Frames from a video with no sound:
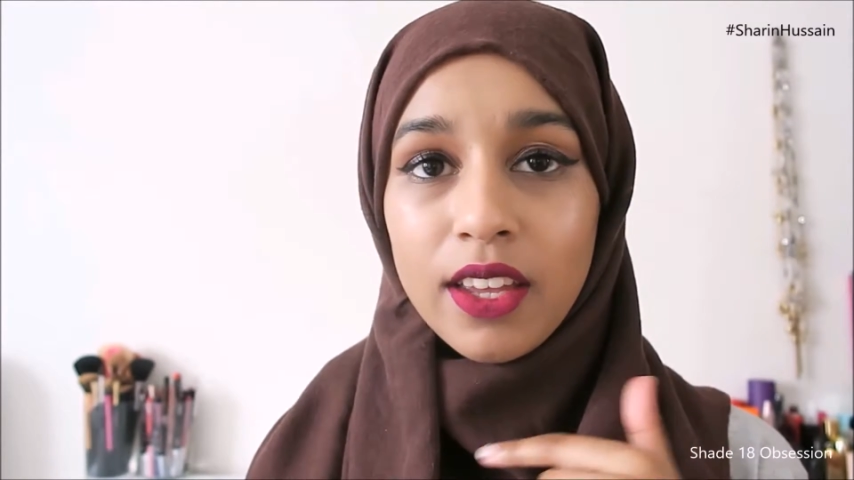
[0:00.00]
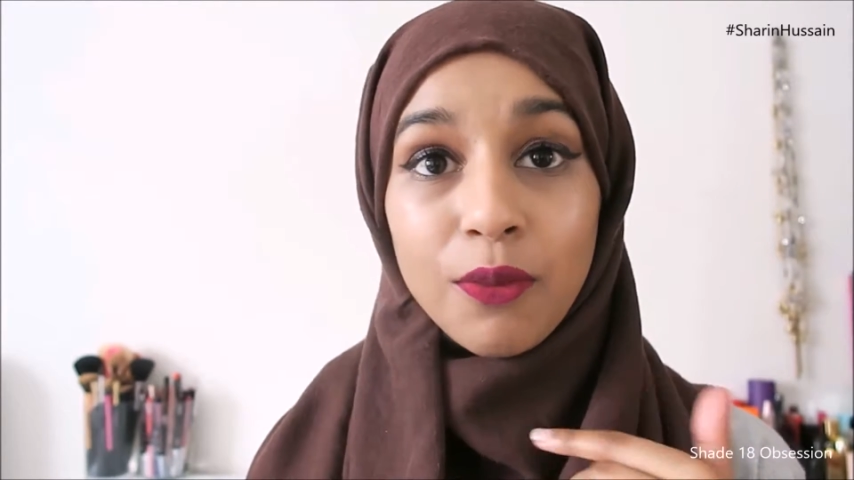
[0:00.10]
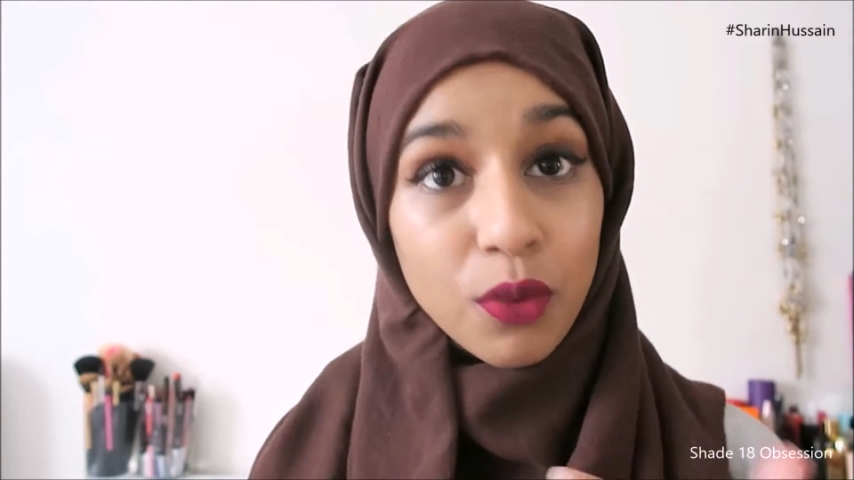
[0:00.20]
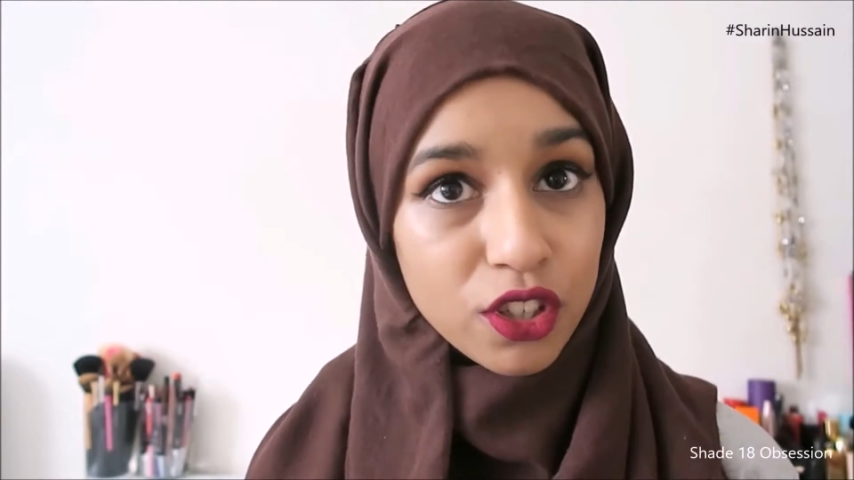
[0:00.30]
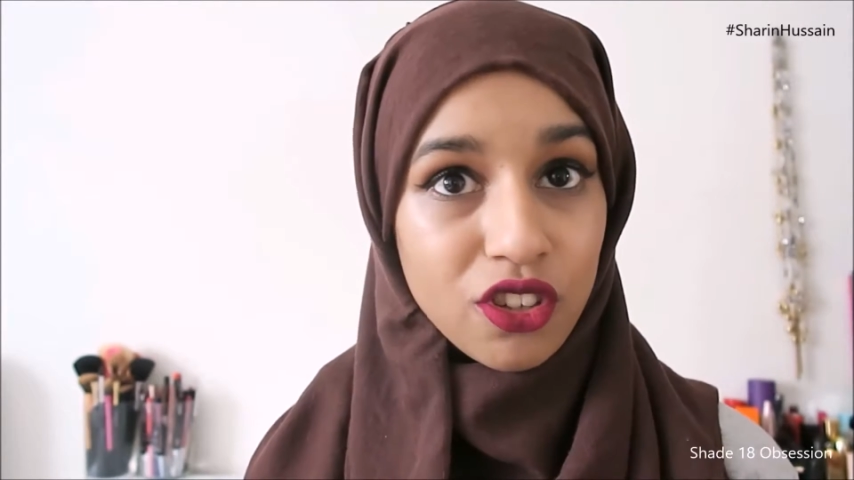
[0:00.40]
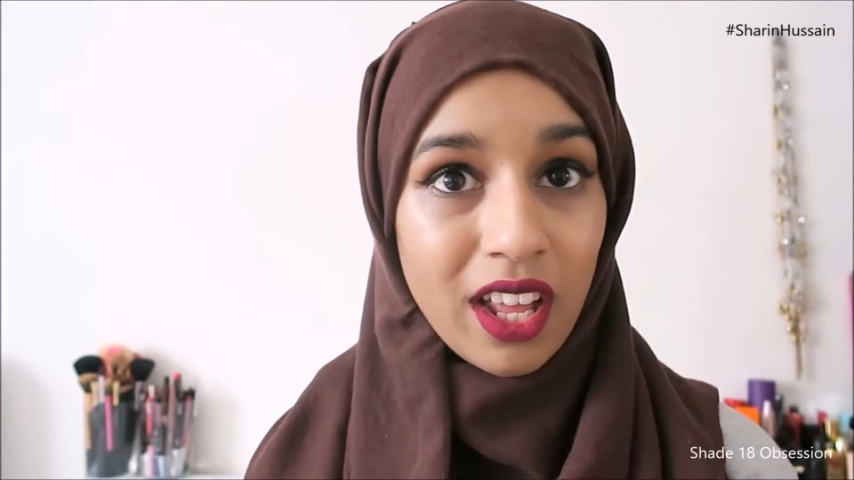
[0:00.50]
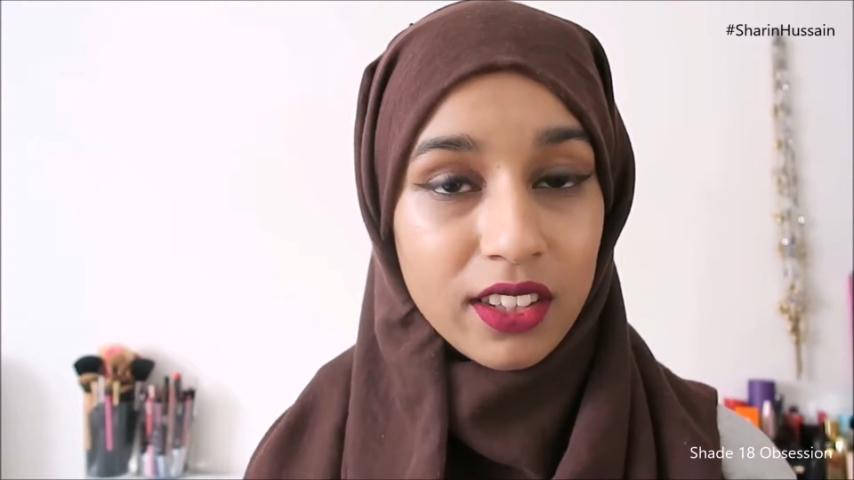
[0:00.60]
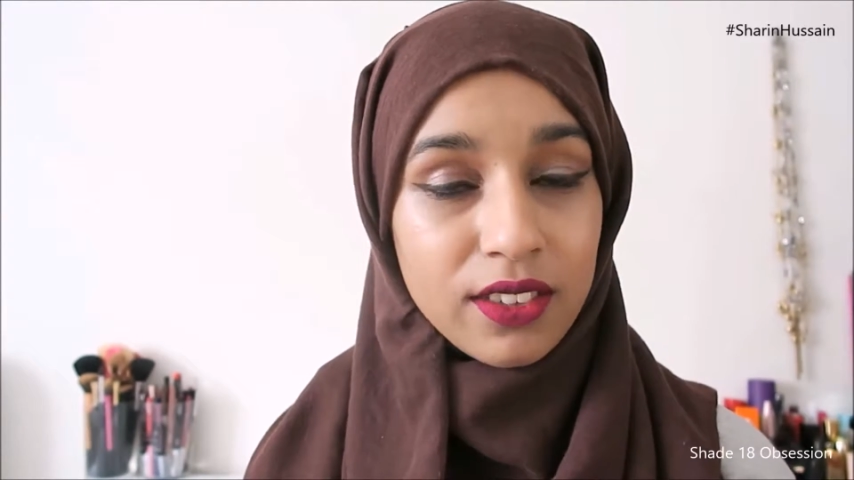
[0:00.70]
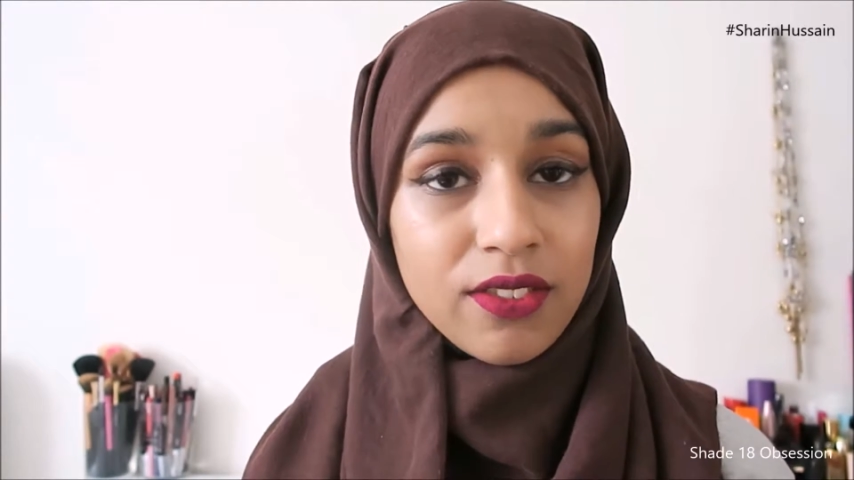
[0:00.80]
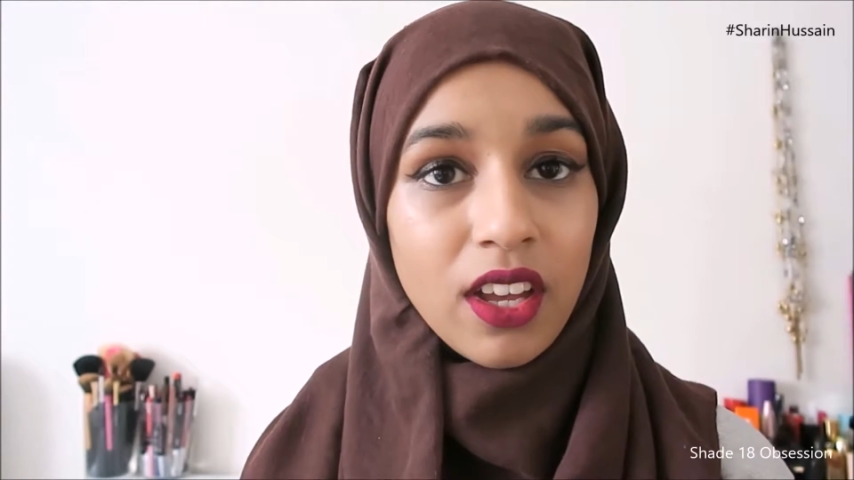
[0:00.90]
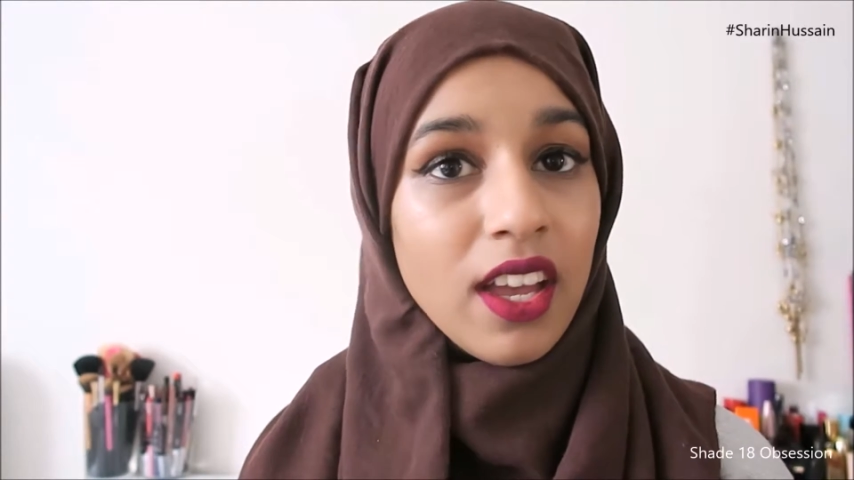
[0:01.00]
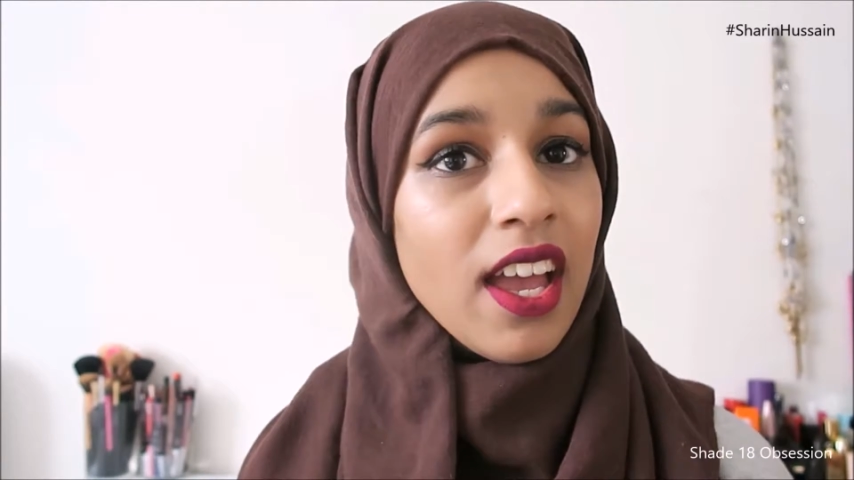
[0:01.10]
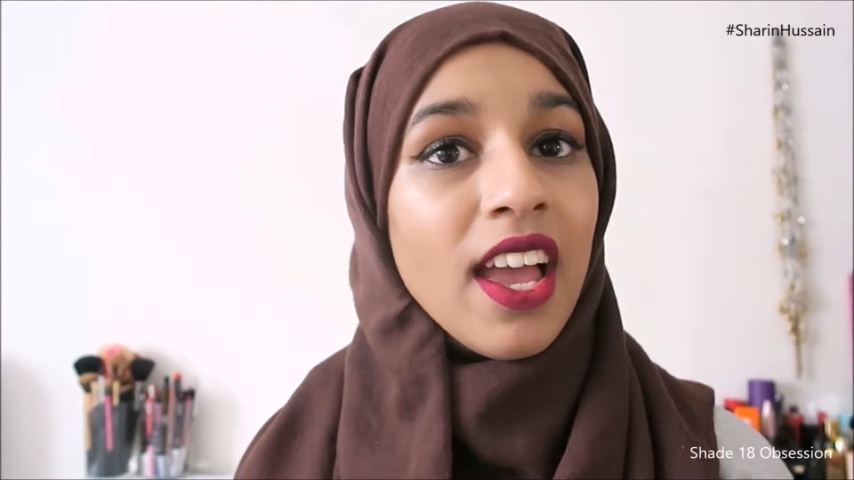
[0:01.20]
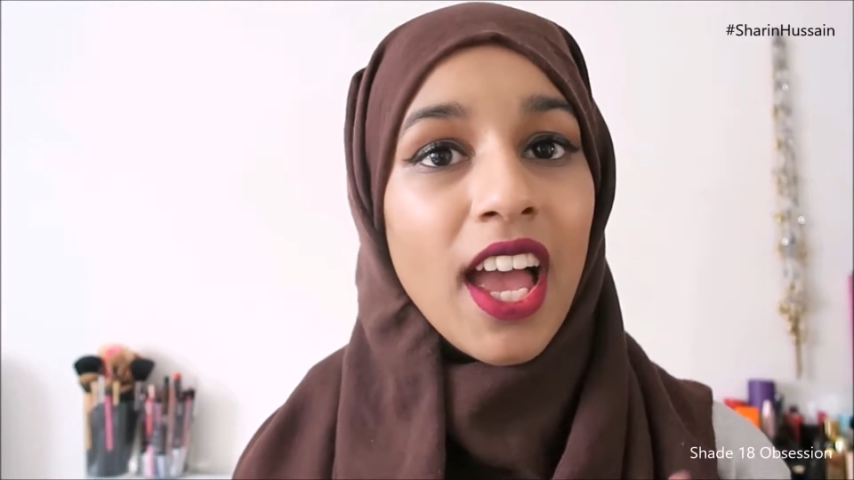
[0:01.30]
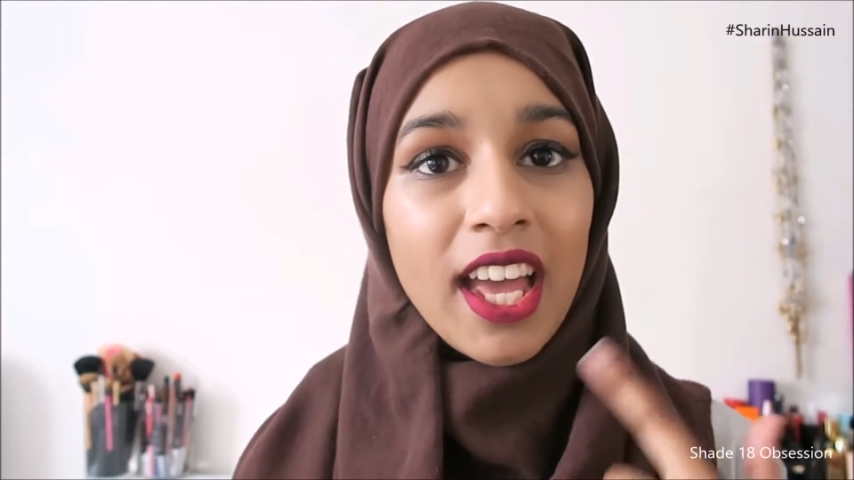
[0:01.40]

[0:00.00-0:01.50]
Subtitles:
it would transfer,